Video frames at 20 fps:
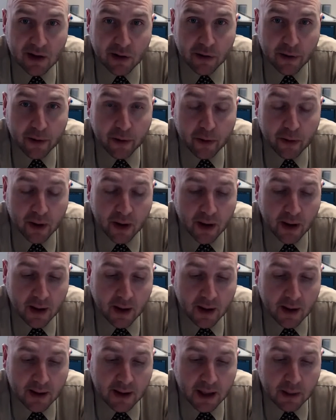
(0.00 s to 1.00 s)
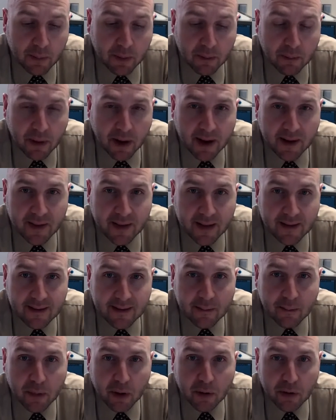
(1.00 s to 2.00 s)
Although keep in mind that
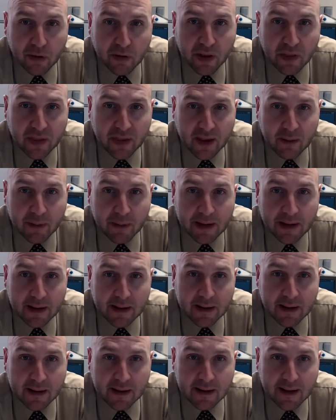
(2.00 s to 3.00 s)
both lithium and